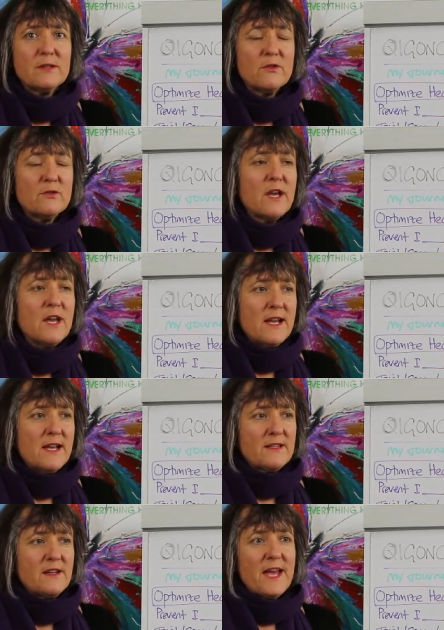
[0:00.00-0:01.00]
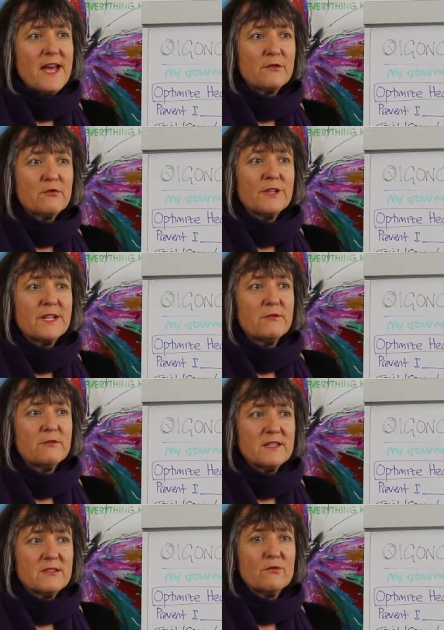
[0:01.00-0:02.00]
who has either had a chronic
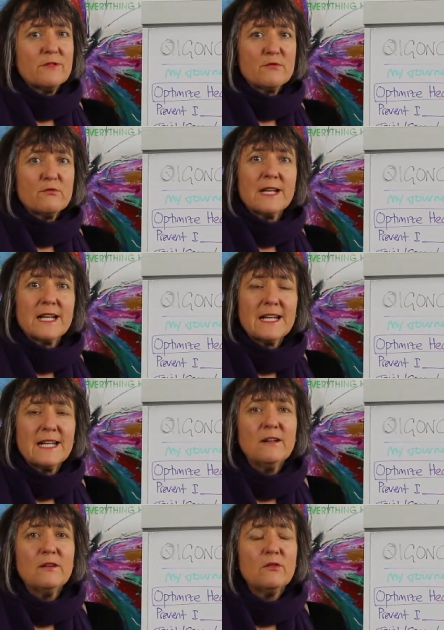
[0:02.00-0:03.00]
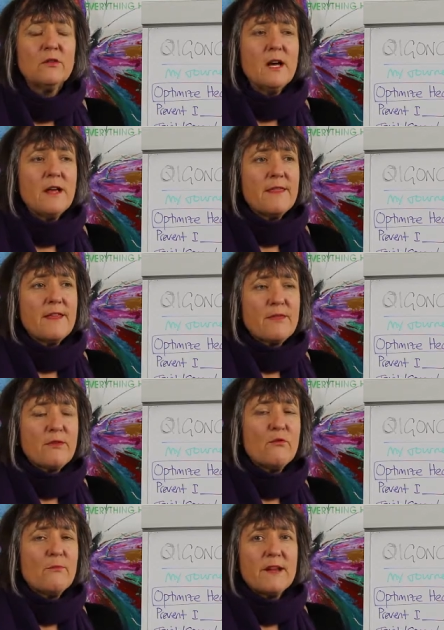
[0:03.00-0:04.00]
illness or is chronically ill, that
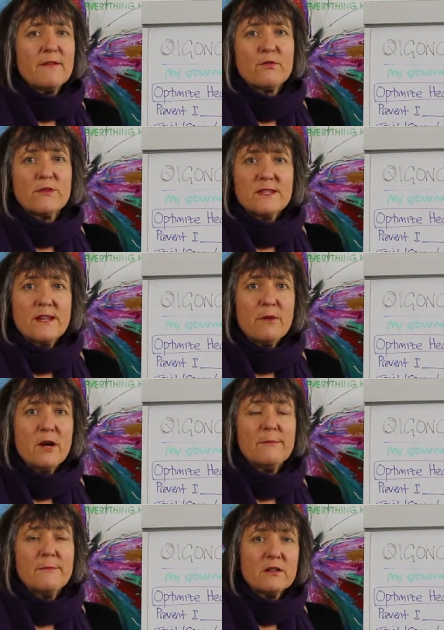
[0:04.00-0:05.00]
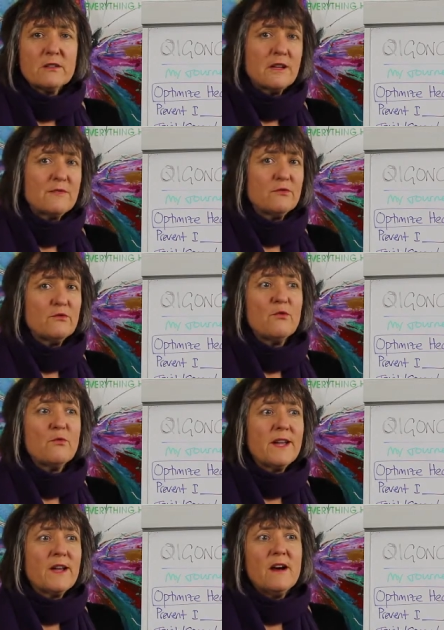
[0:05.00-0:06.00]
thought may have crossed their mind because after all,
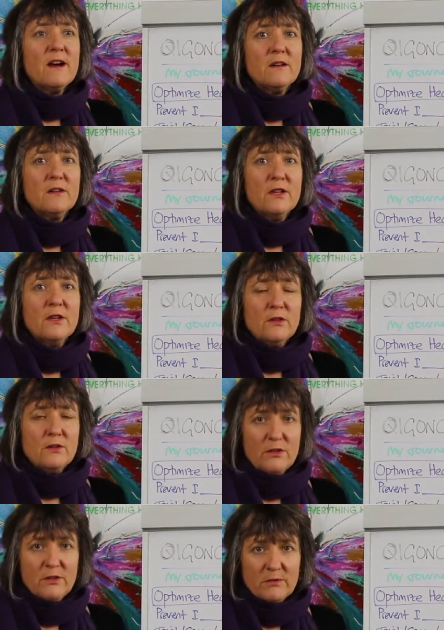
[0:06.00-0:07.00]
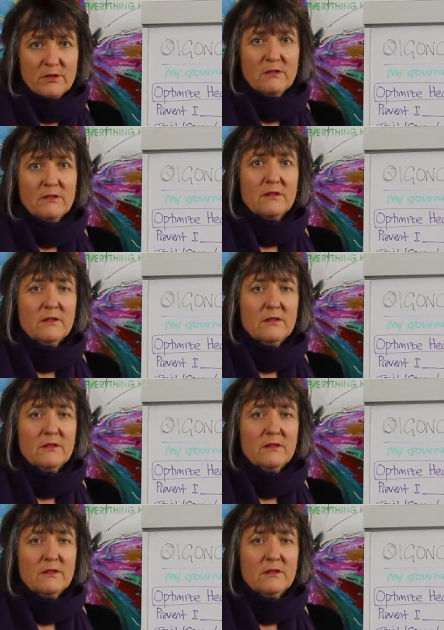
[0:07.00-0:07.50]
we are human